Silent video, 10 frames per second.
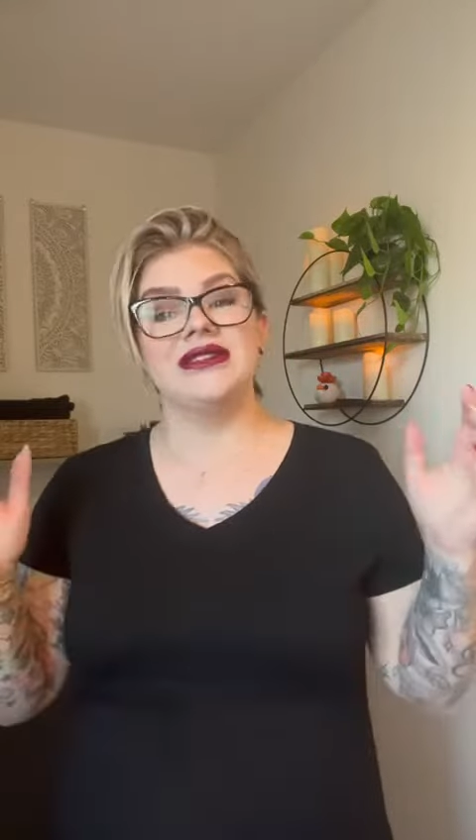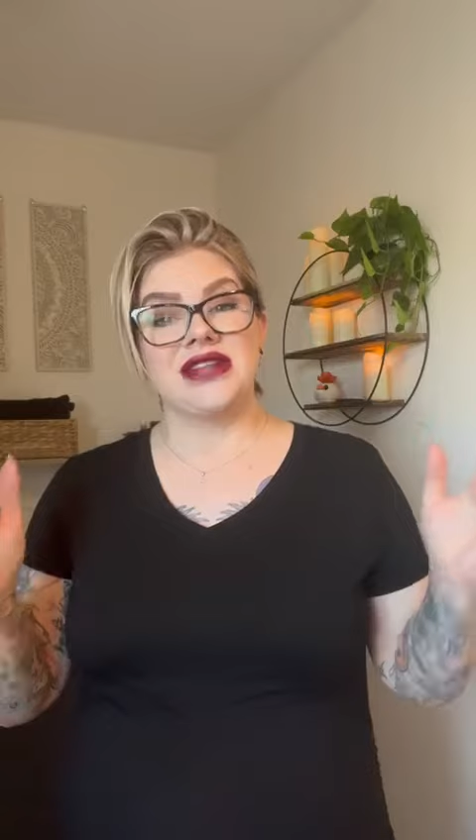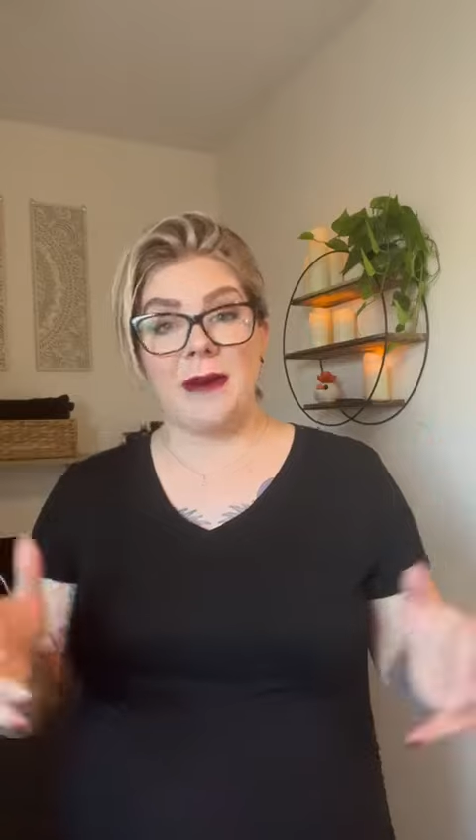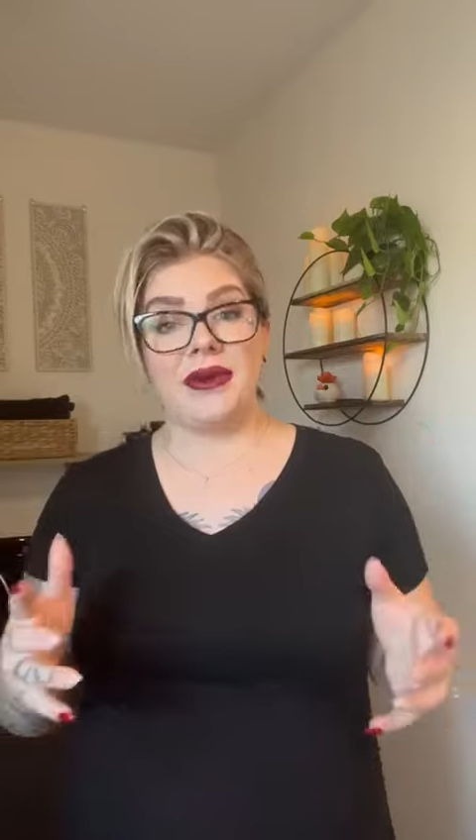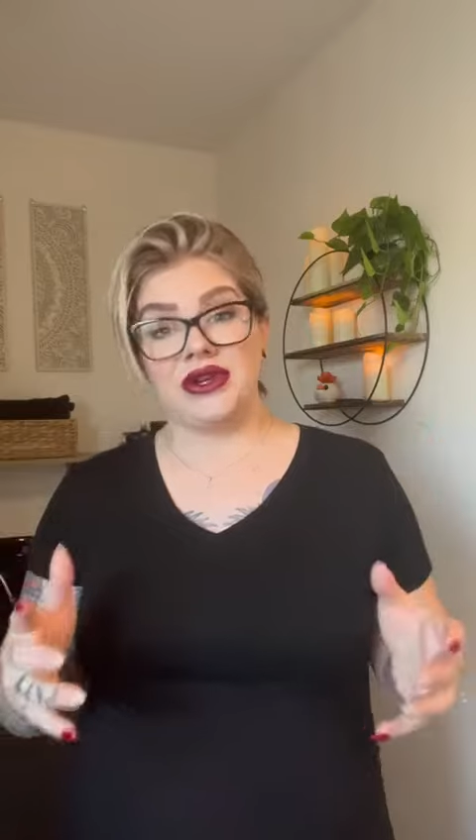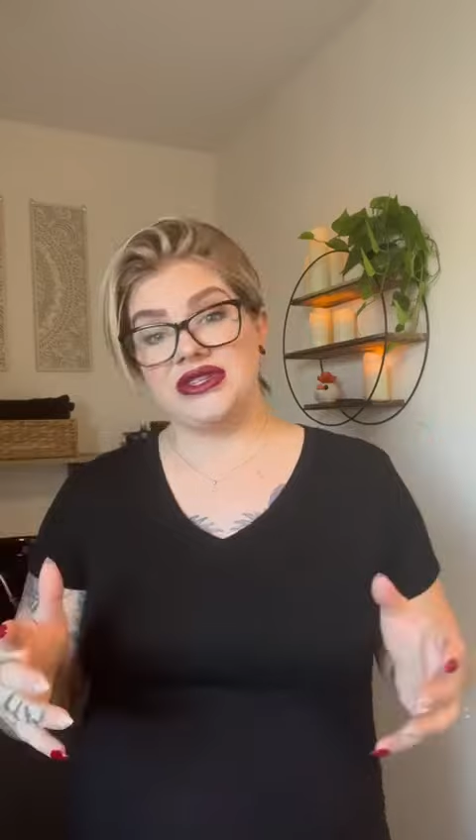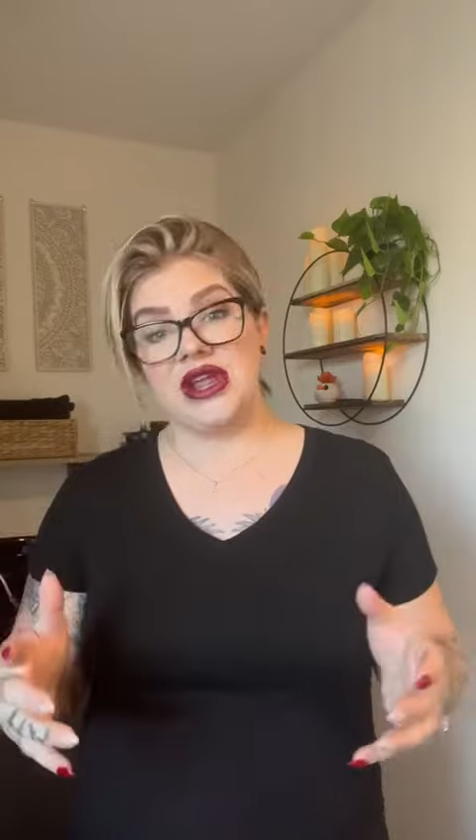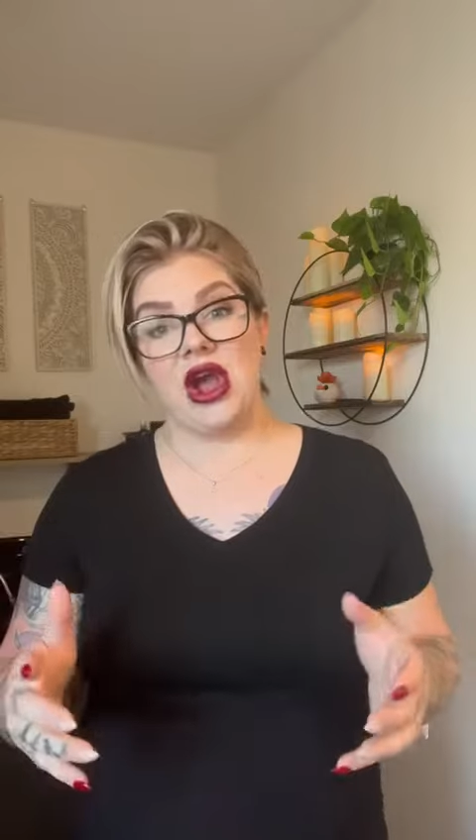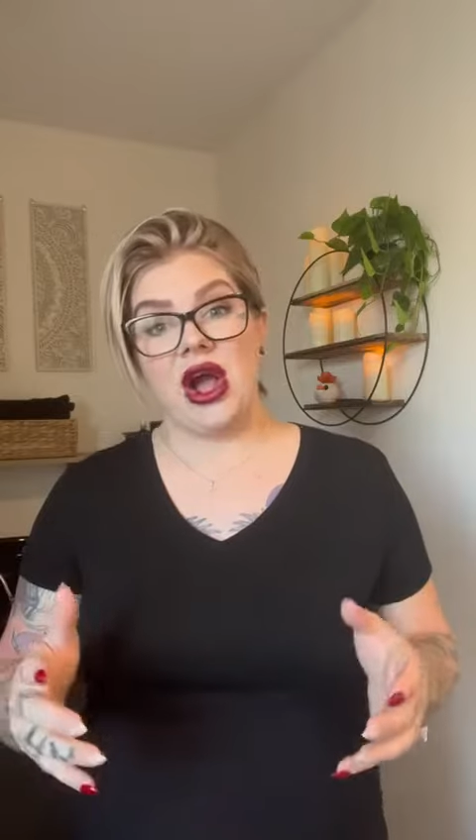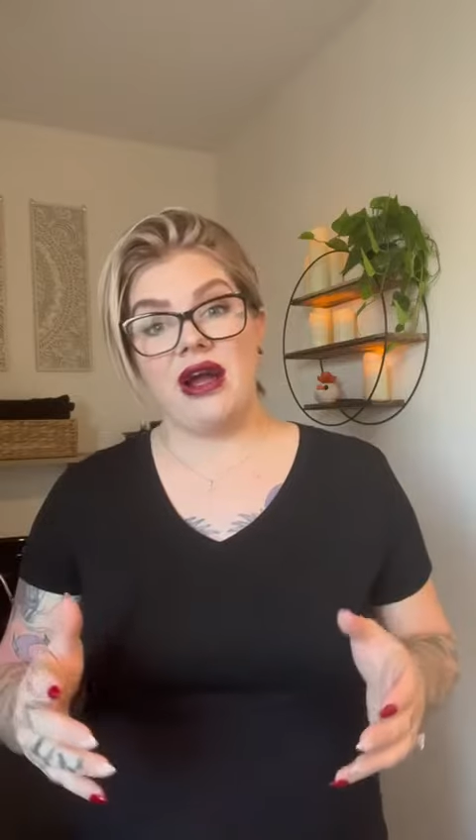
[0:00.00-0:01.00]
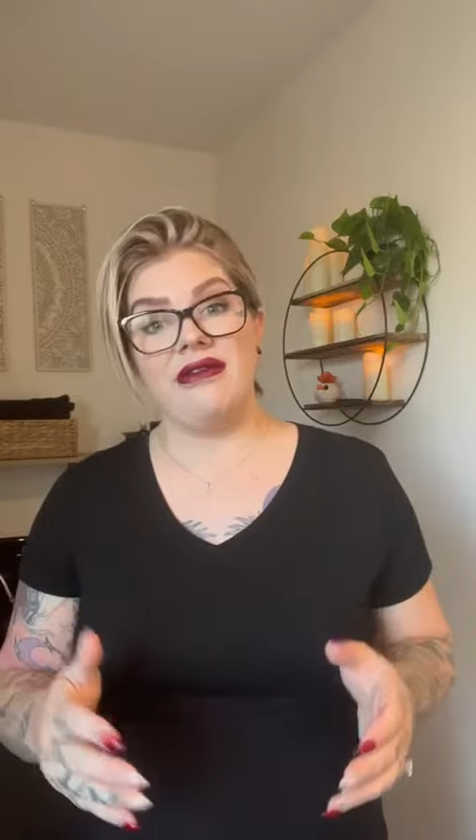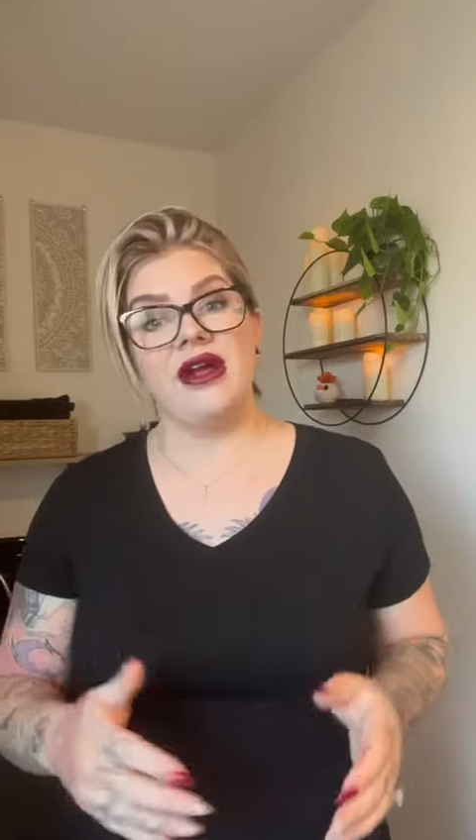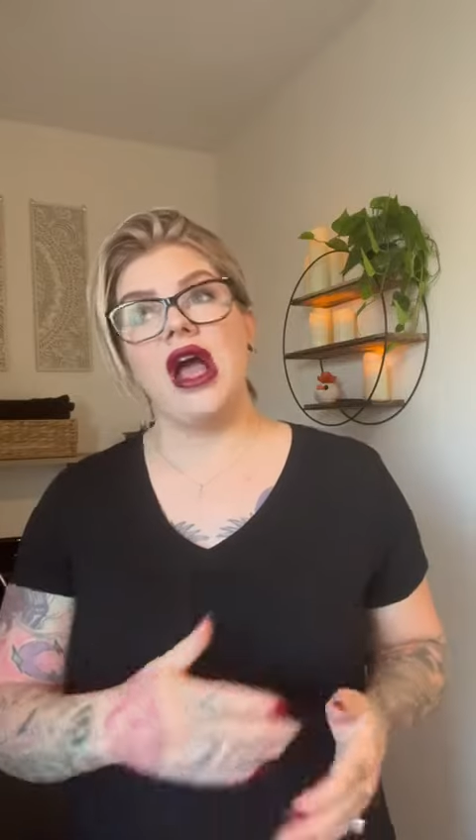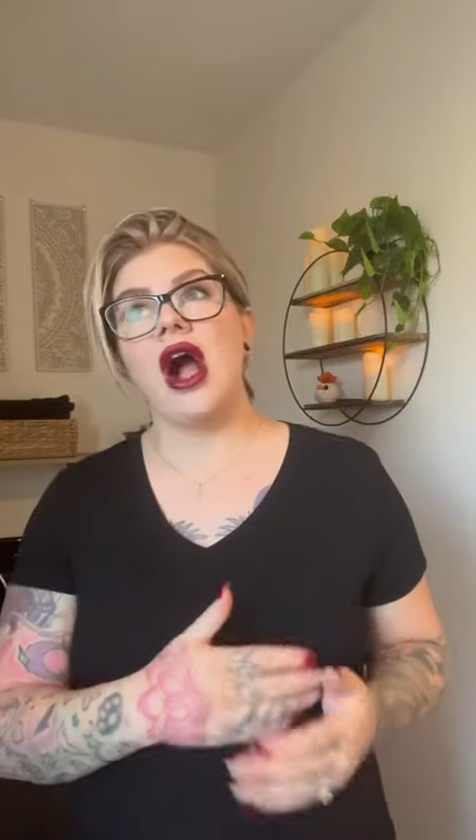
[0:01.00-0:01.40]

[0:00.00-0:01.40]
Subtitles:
10% off